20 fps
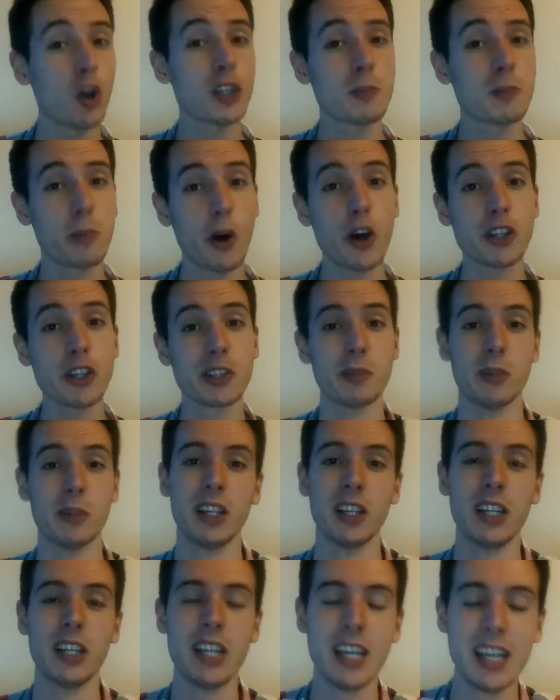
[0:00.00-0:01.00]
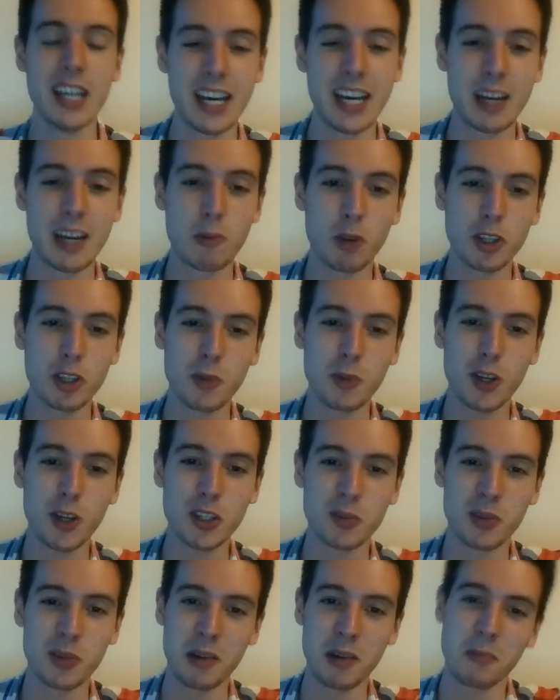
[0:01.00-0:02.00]
possible. It was
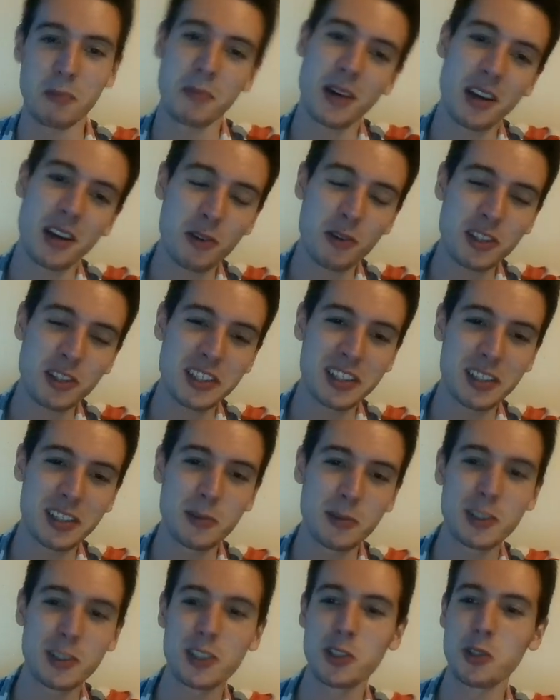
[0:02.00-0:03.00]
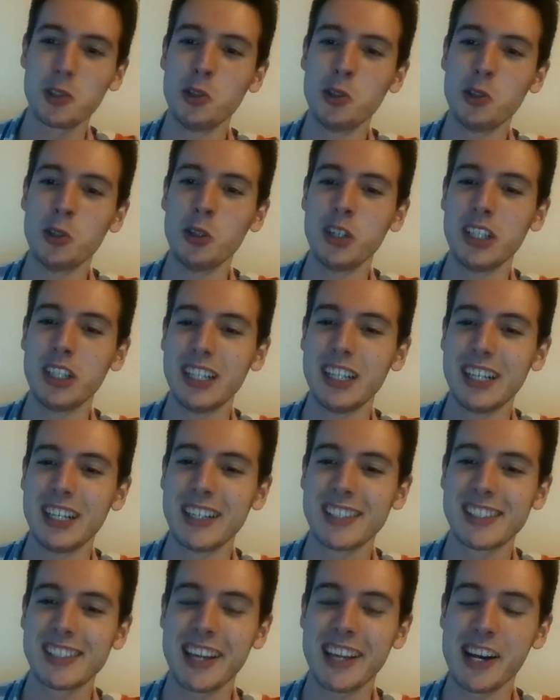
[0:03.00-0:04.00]
possible, but I was a little bit too
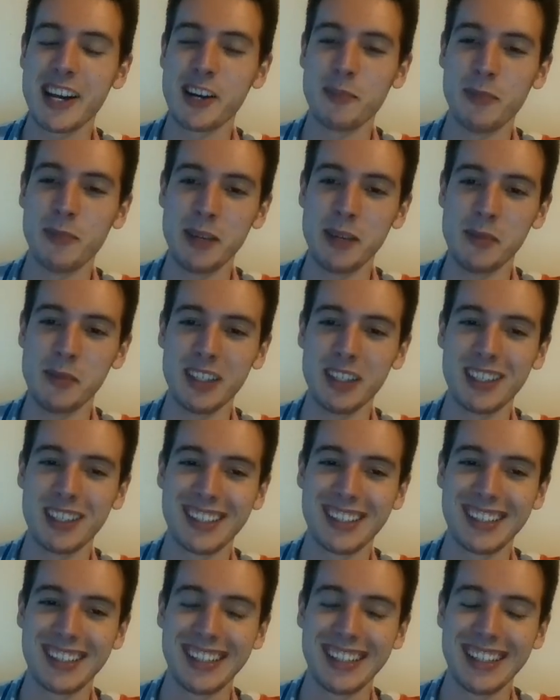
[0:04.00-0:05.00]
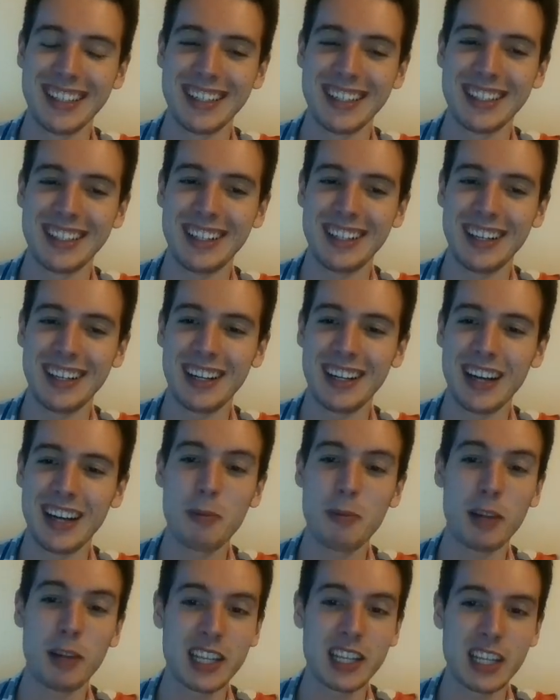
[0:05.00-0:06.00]
scared maybe. I
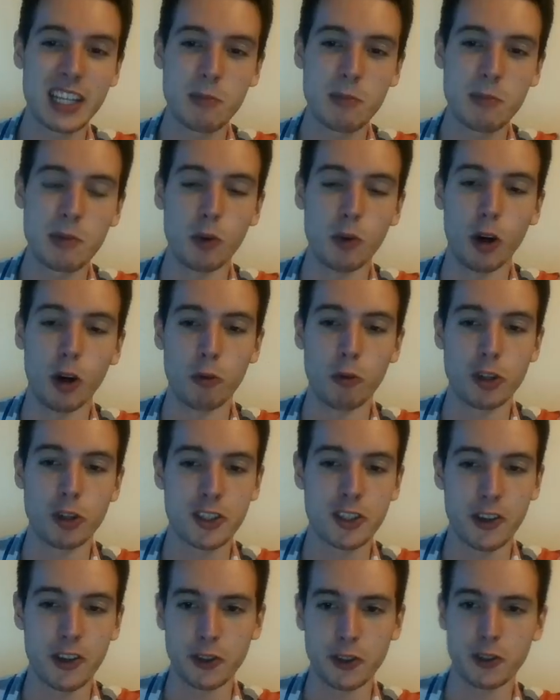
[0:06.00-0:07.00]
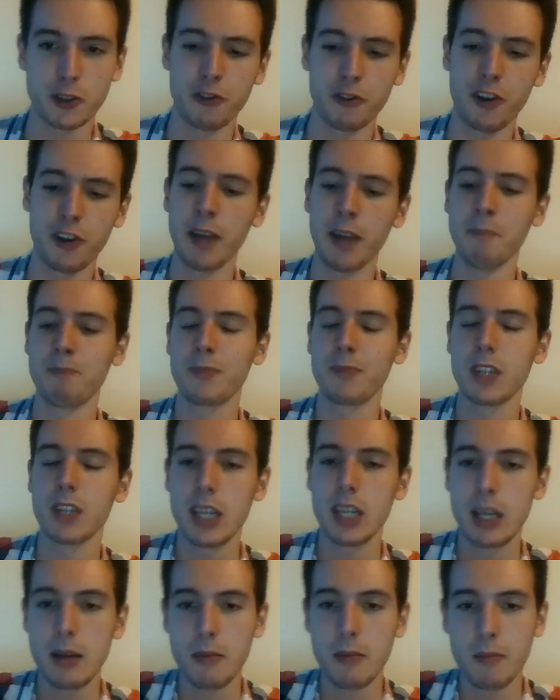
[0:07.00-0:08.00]
play king b1, which is also fine.
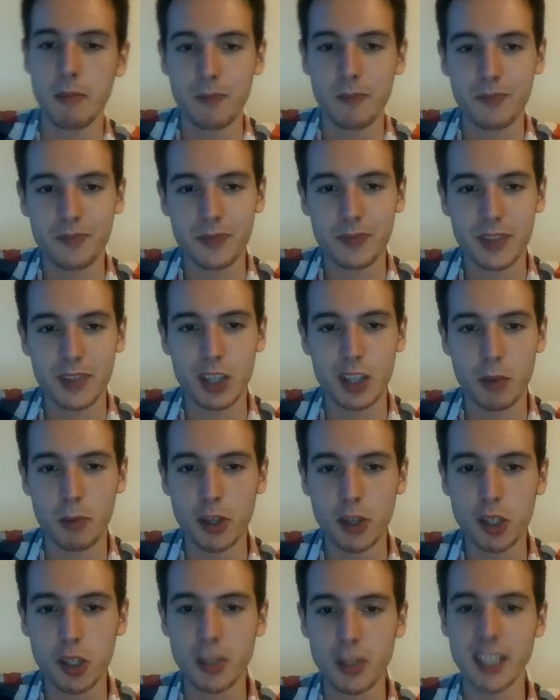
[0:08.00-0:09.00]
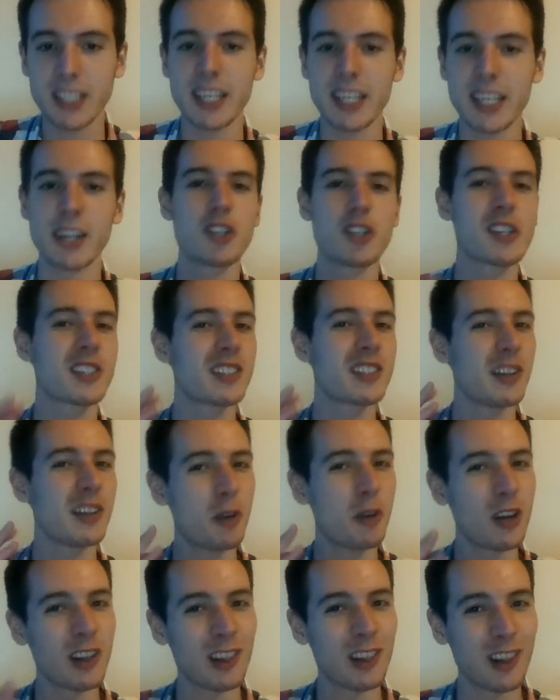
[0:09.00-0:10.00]
So bishop takes h6, there
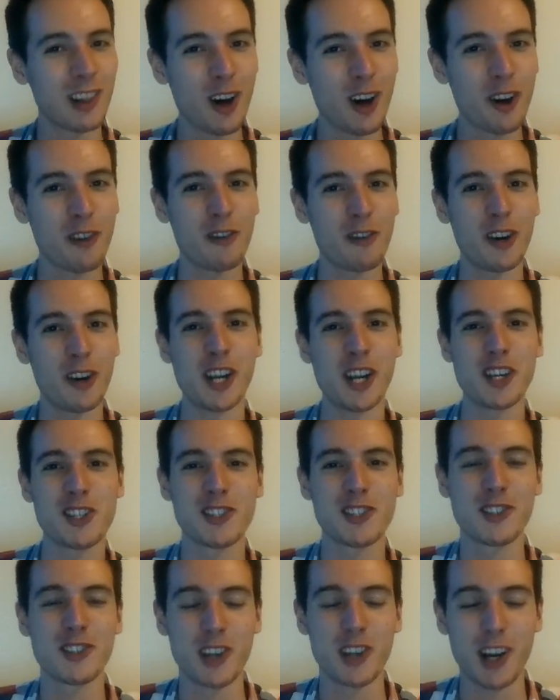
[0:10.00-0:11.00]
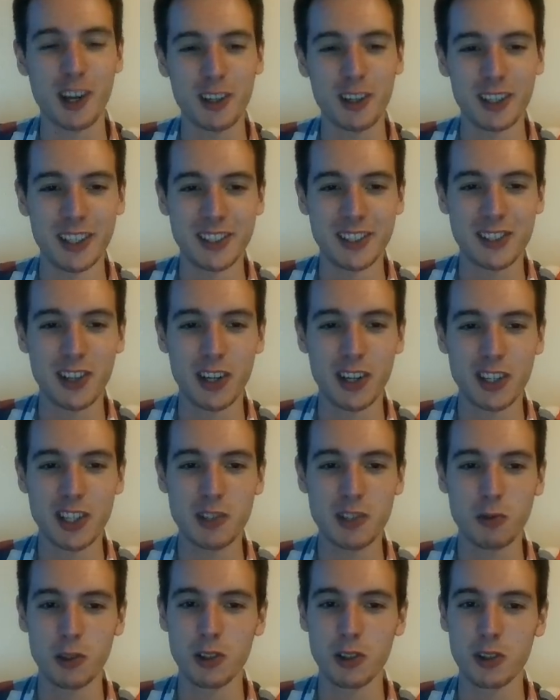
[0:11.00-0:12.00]
were a lot of variations to calculate, so I
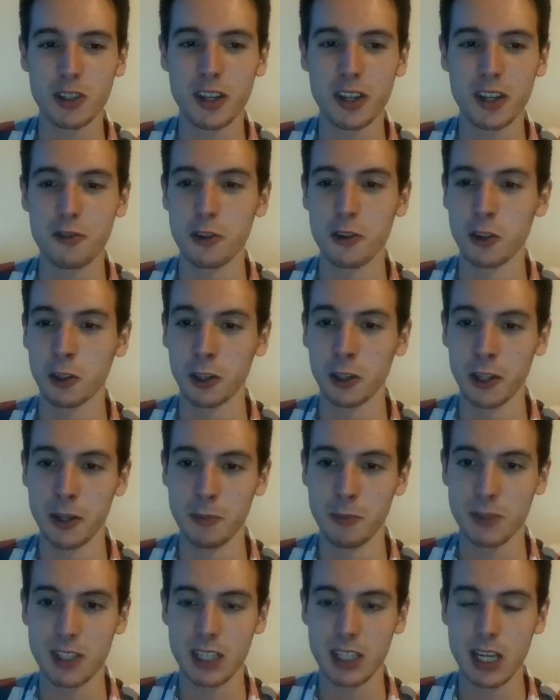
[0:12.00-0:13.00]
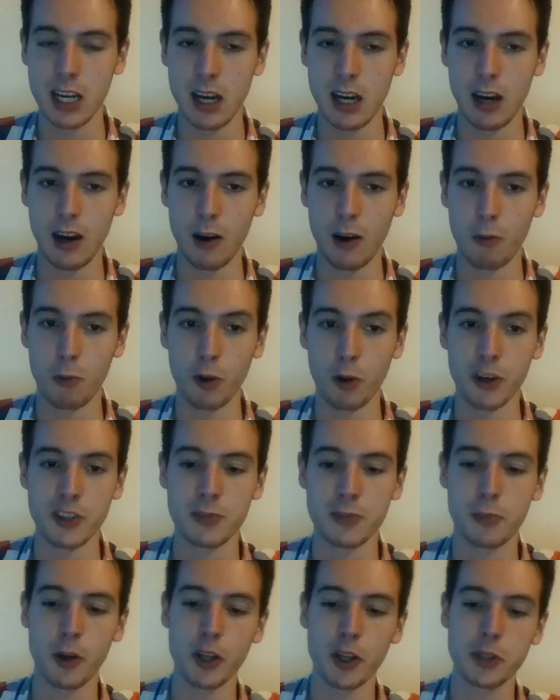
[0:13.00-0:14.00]
just want to give you a glimpse of what is
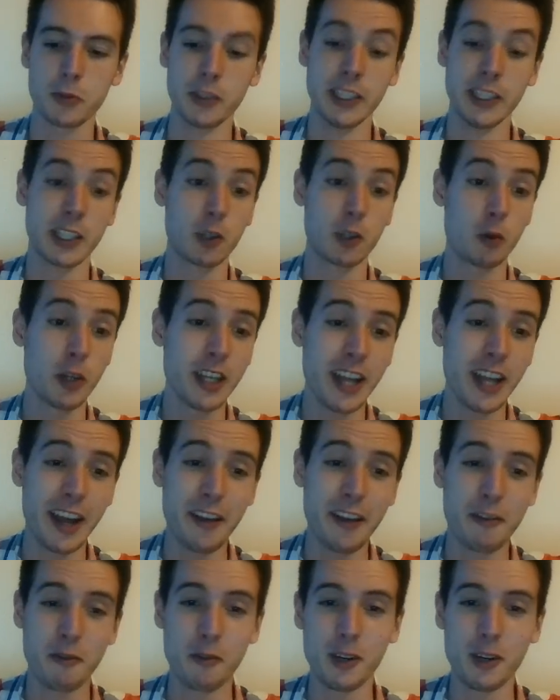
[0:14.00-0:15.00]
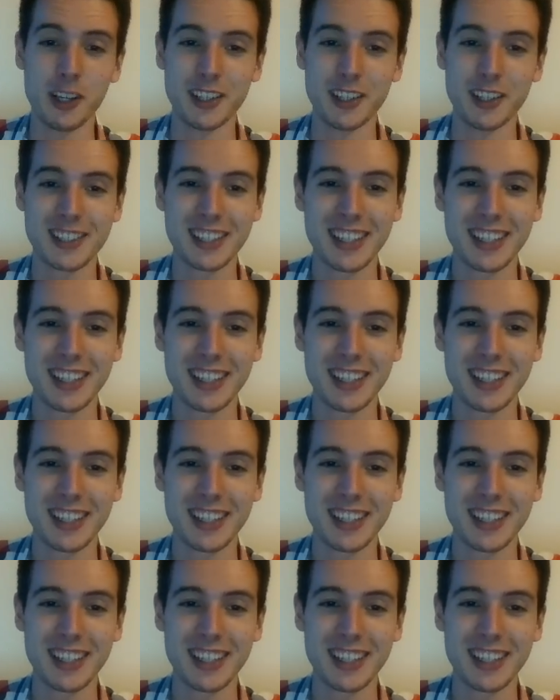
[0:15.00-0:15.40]
possible here. Queen a3 is,